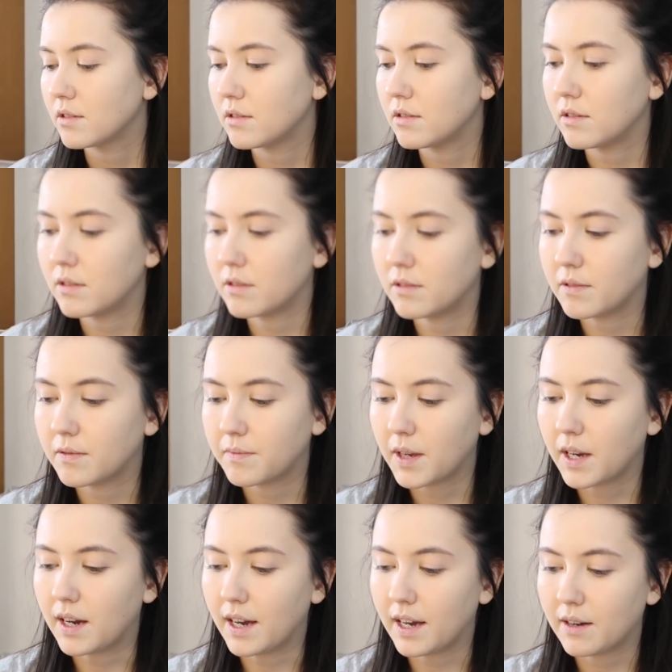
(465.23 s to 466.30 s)
So
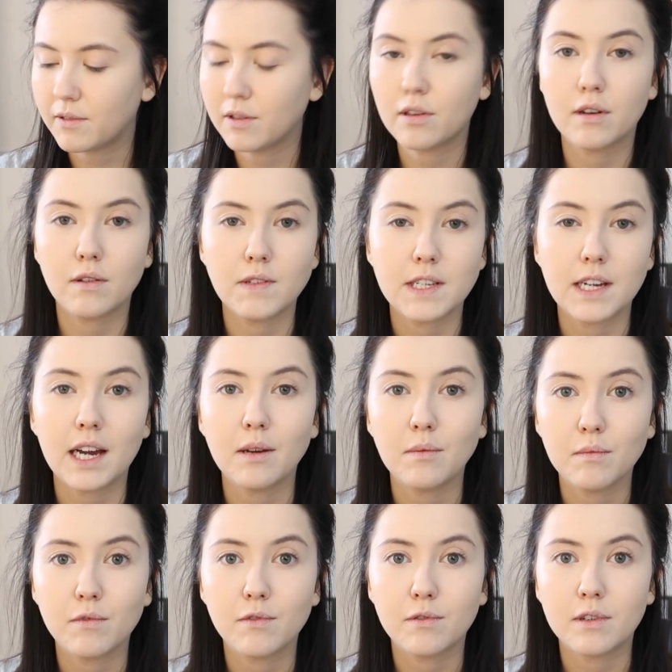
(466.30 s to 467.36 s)
yeah, I have a lot of
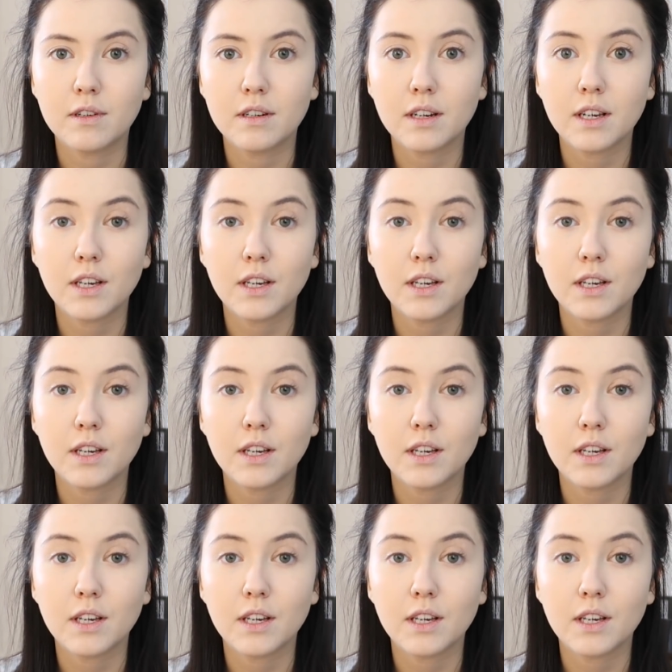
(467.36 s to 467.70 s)
time for